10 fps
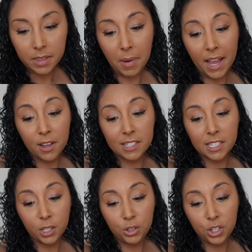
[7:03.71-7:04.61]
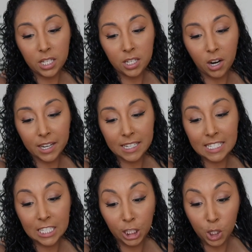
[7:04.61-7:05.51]
The Mielle solution are
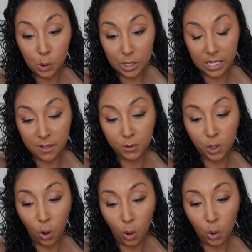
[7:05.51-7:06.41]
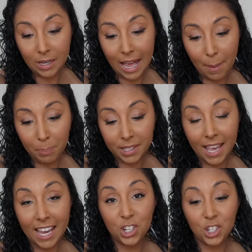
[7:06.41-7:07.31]
exclusive cold
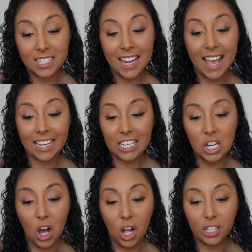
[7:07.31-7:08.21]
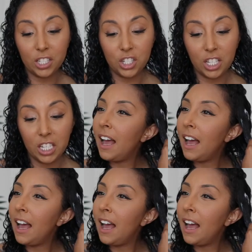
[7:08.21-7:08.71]
application technology.